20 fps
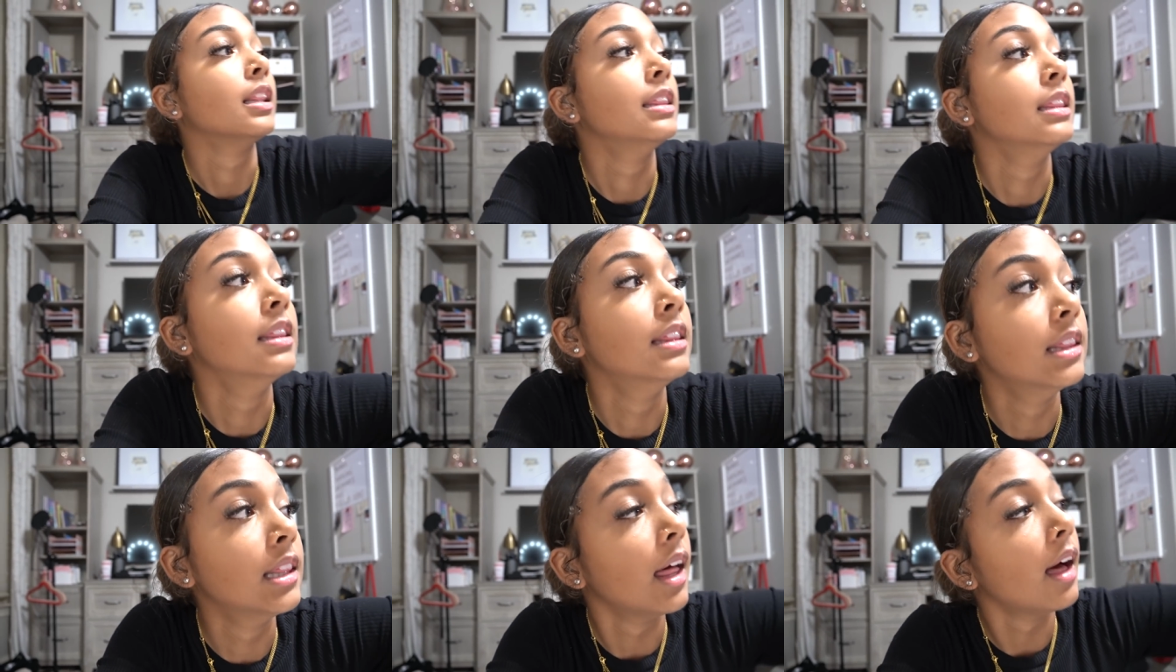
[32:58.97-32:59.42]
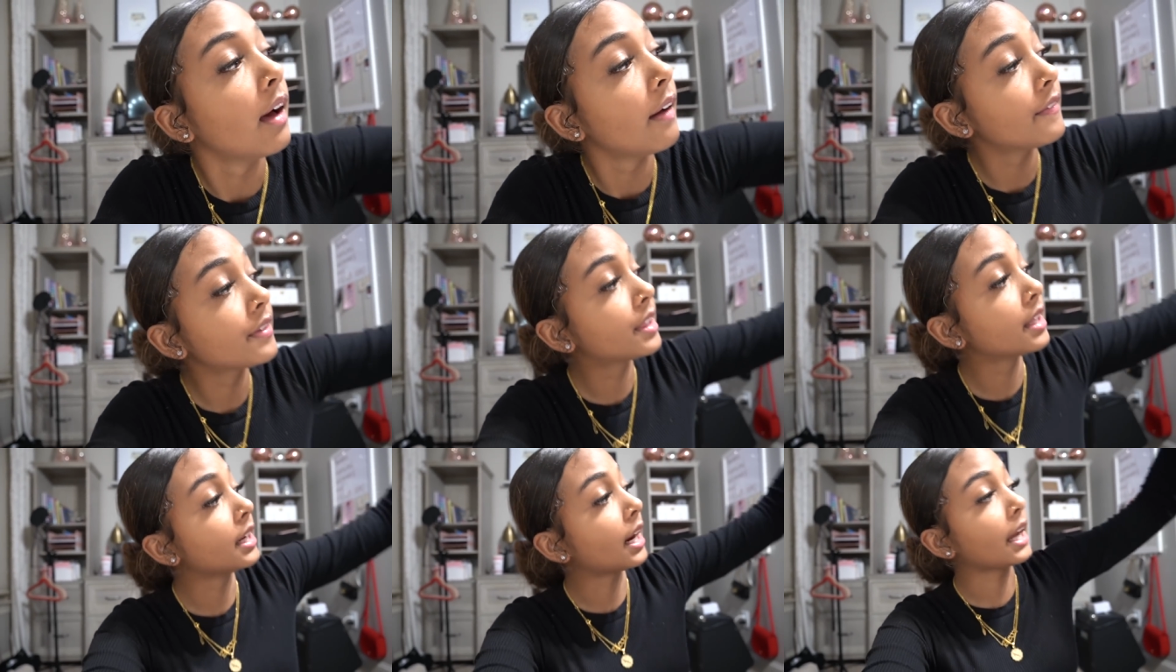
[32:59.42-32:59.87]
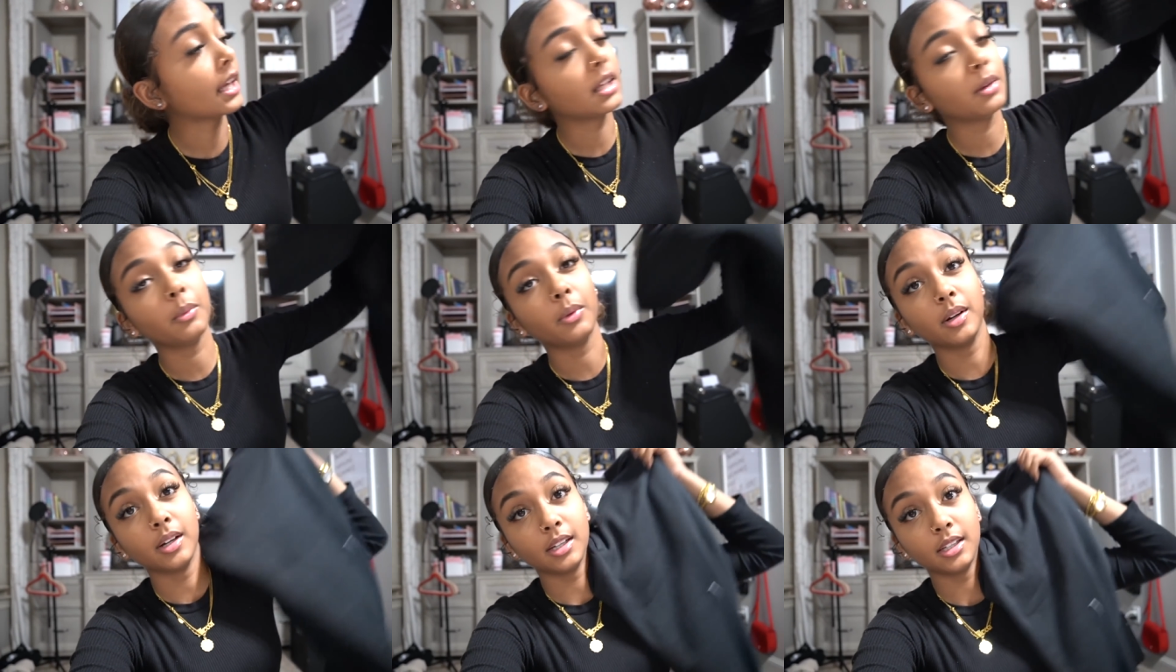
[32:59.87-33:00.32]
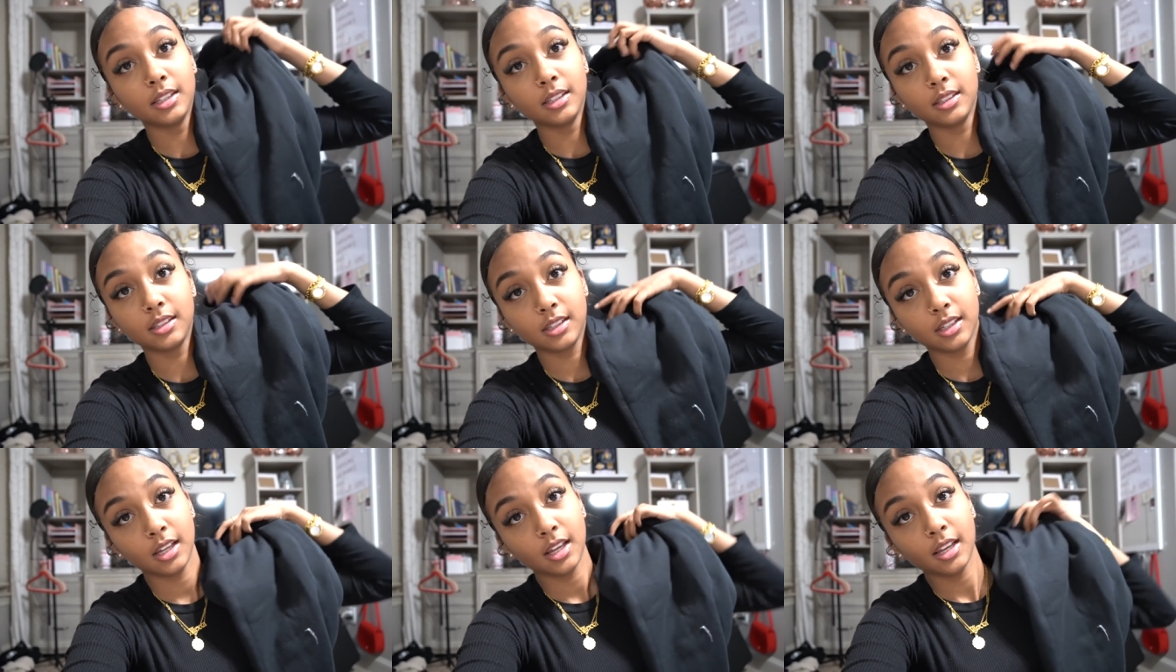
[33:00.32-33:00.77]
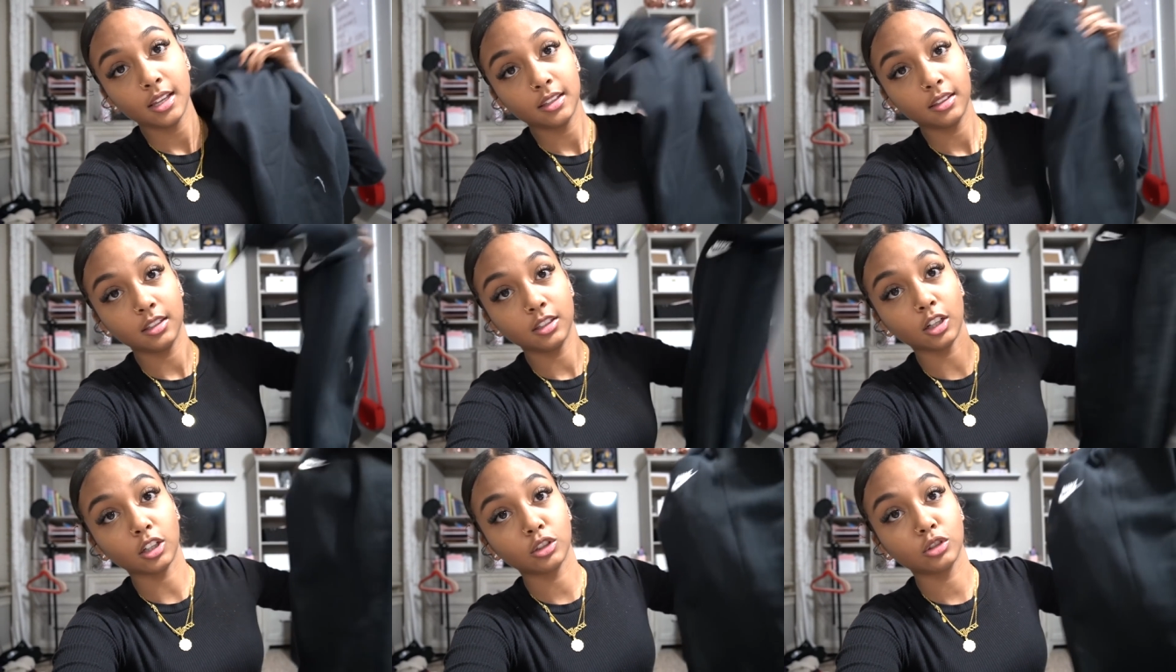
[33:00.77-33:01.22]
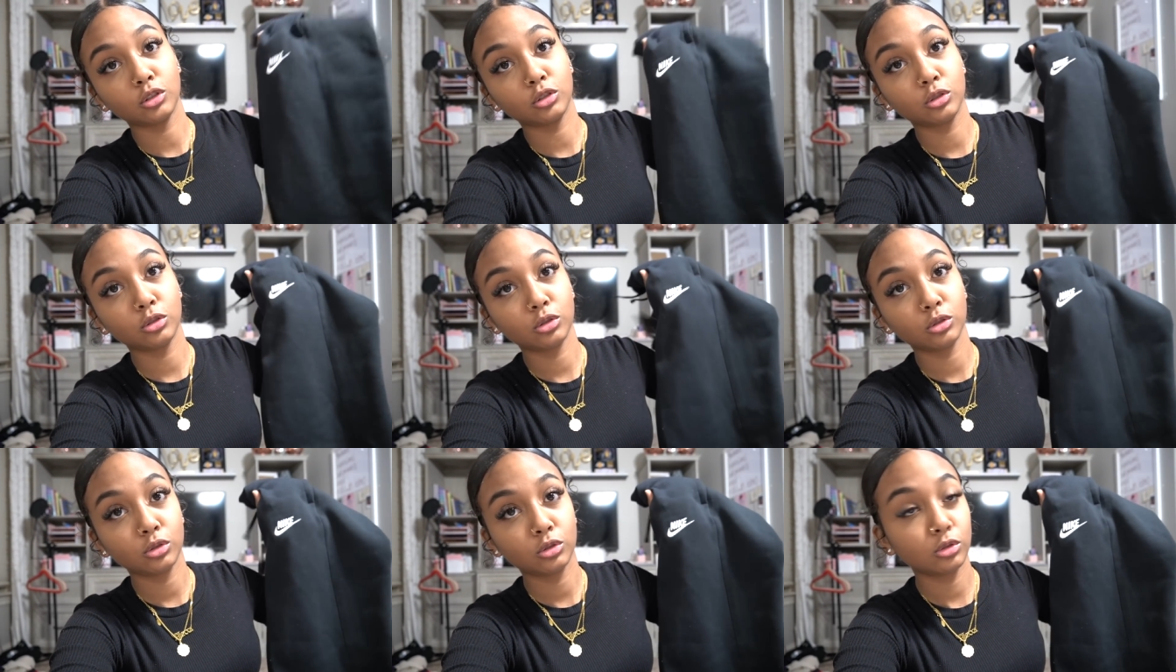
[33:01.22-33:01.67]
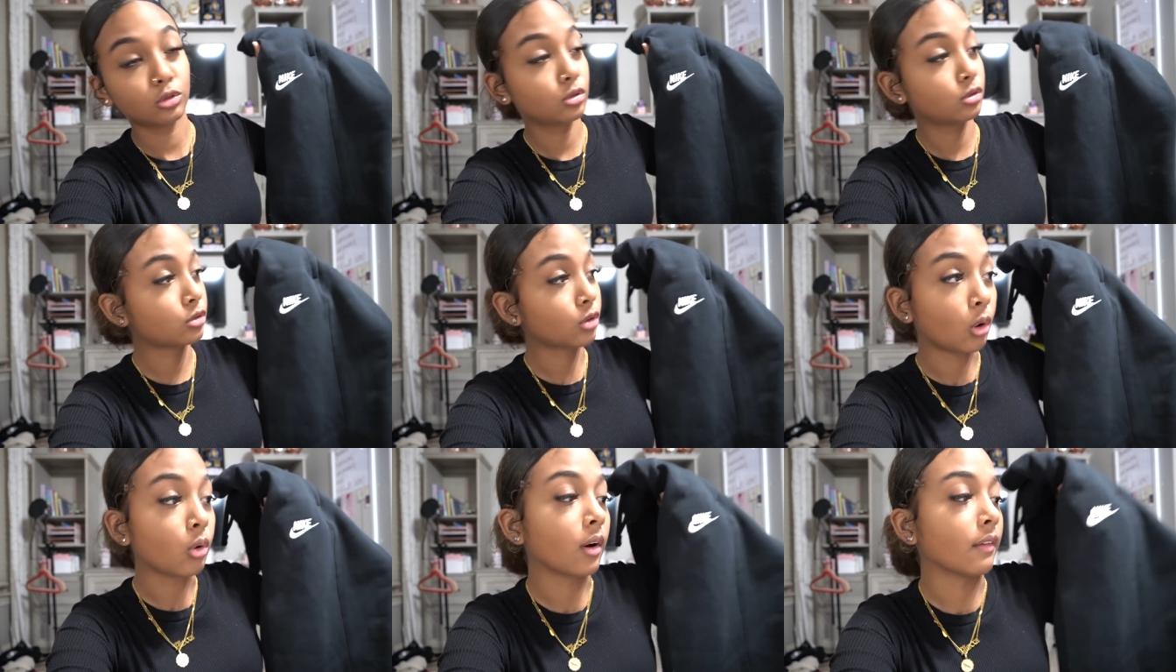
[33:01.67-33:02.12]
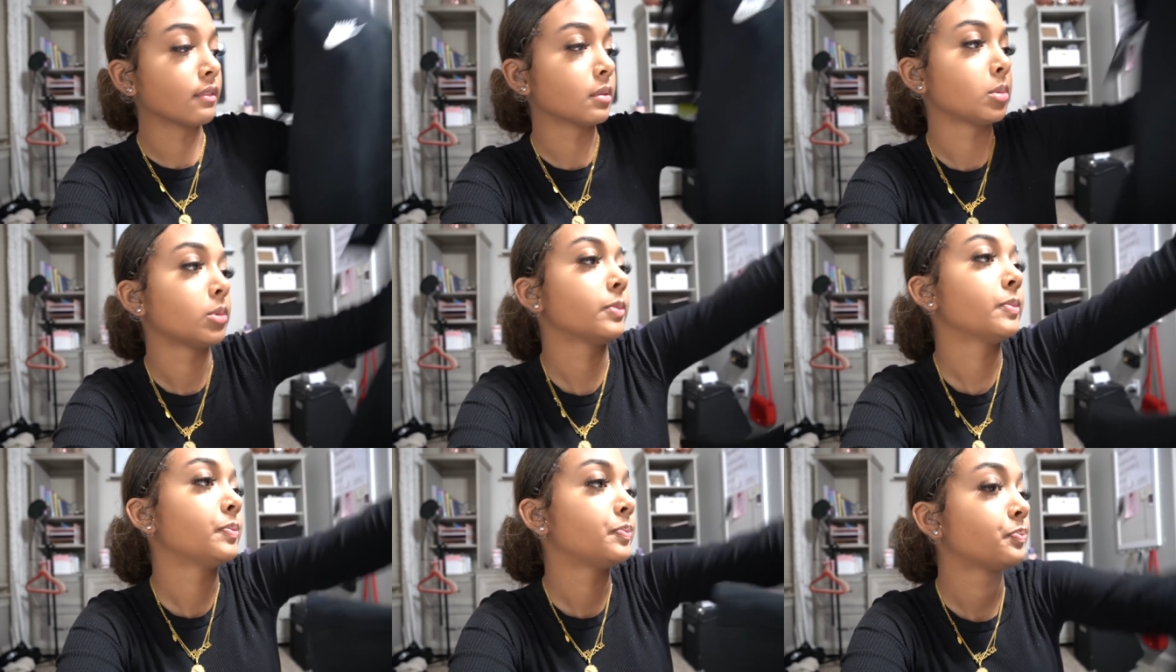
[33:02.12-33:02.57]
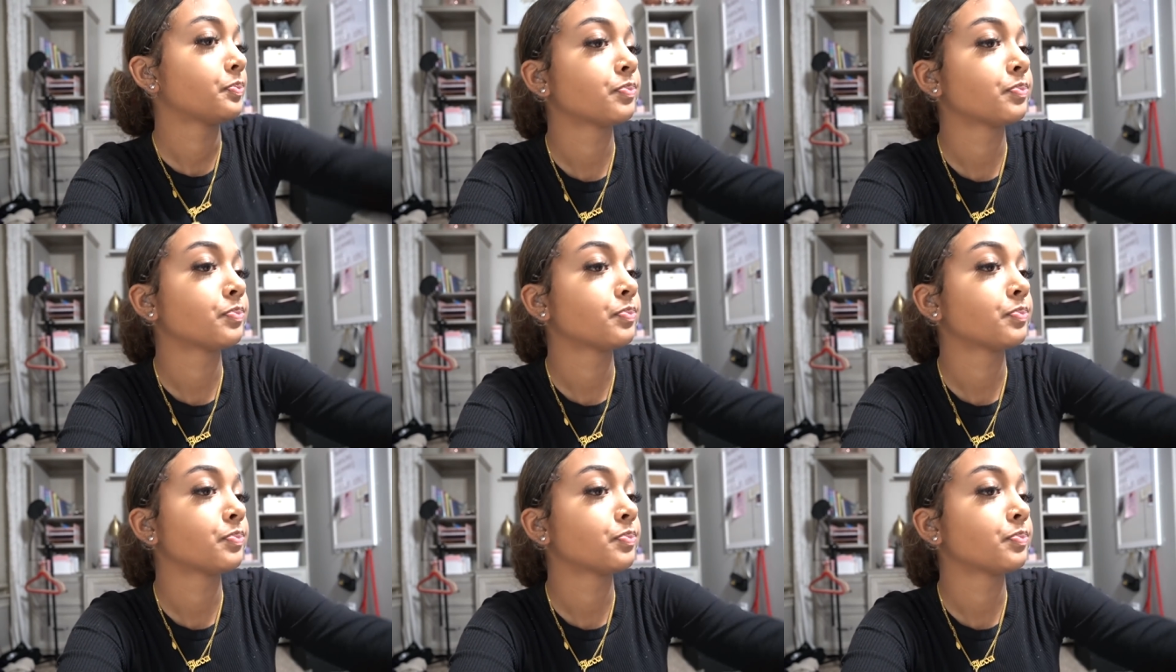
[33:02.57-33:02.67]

love the Nike ones. These are so comfortable.